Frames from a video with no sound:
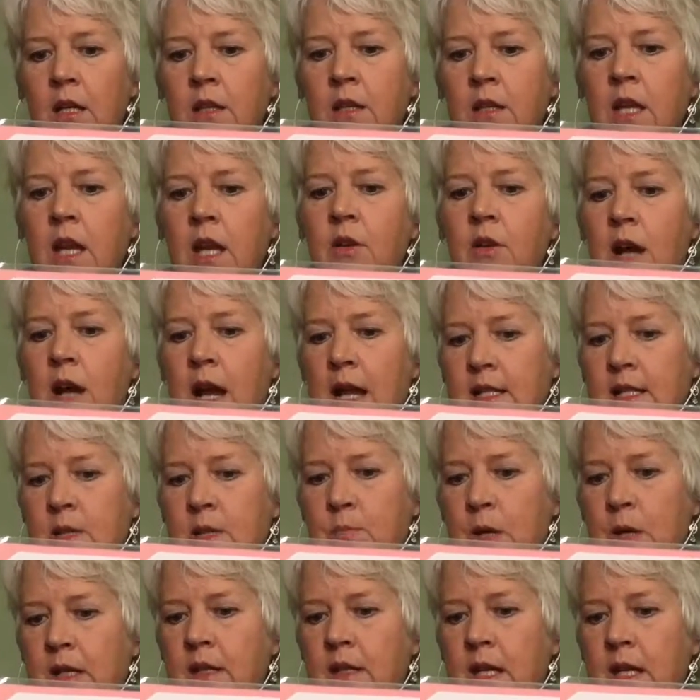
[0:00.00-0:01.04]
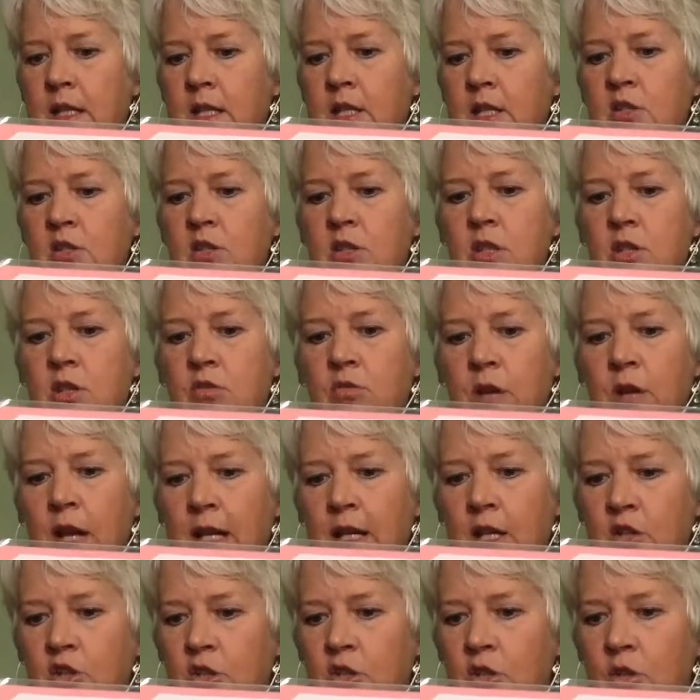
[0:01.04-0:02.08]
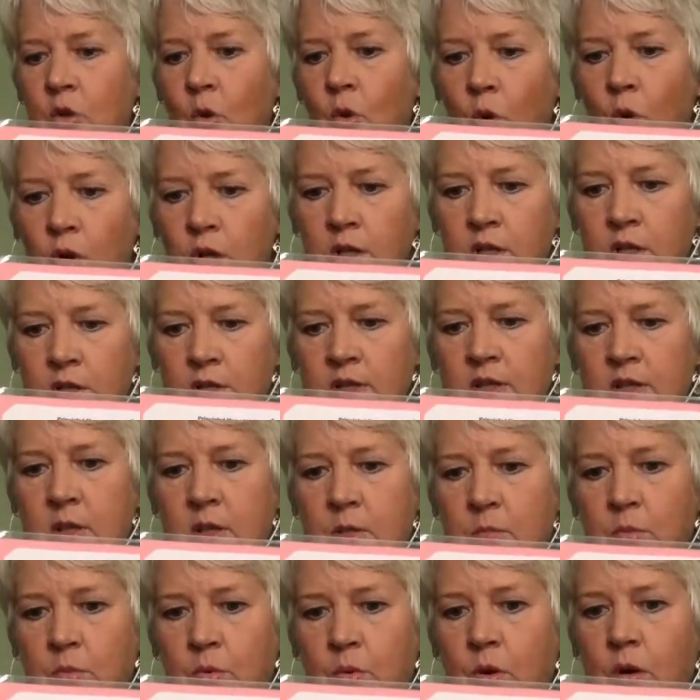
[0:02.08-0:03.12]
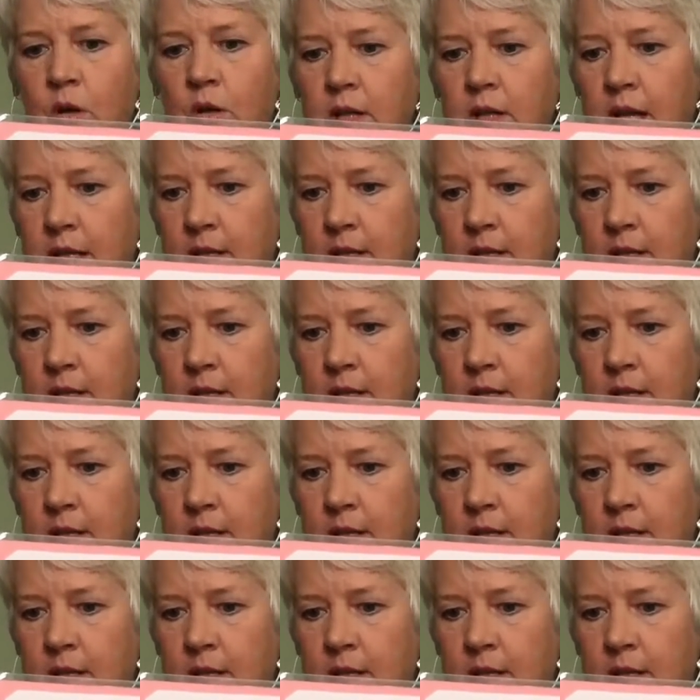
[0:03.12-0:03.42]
The other aspect then is the drainage and organ support.